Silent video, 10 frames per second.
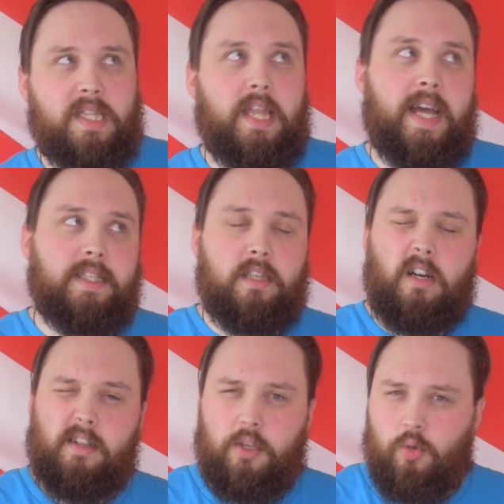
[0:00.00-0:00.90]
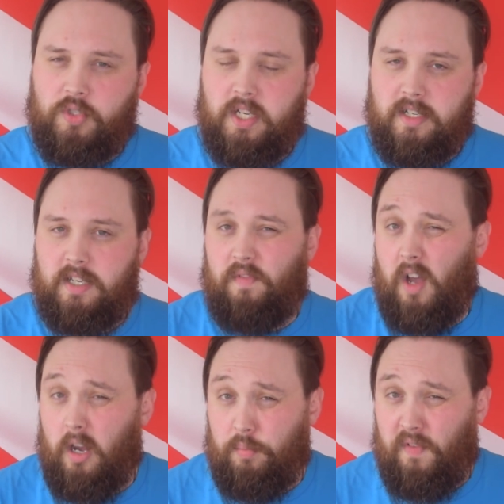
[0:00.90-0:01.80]
That's kind of the alternative
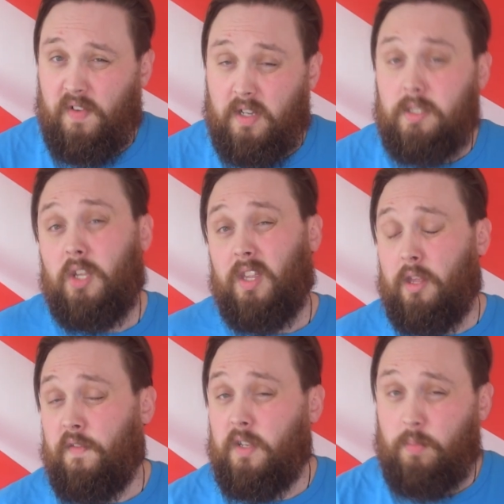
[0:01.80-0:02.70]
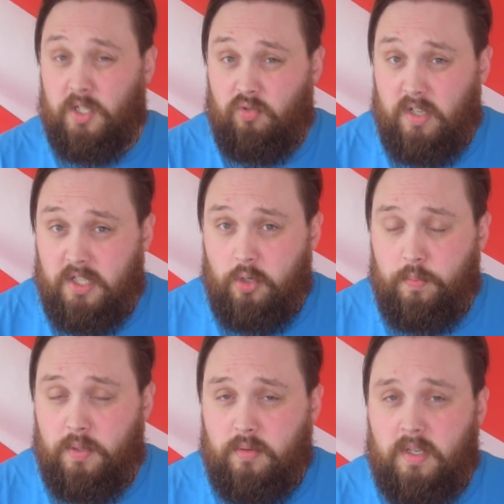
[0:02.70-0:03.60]
that I prefer, something that fits my Drysuit
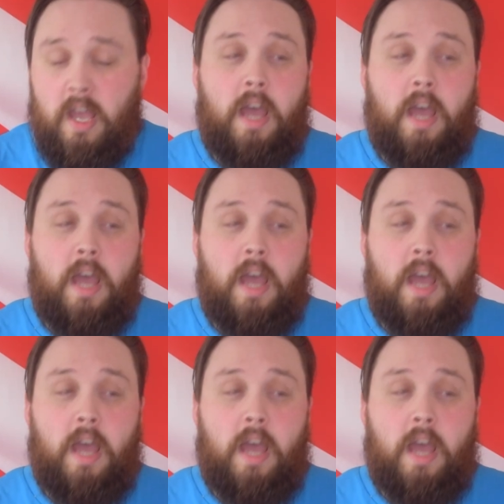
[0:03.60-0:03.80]
boot,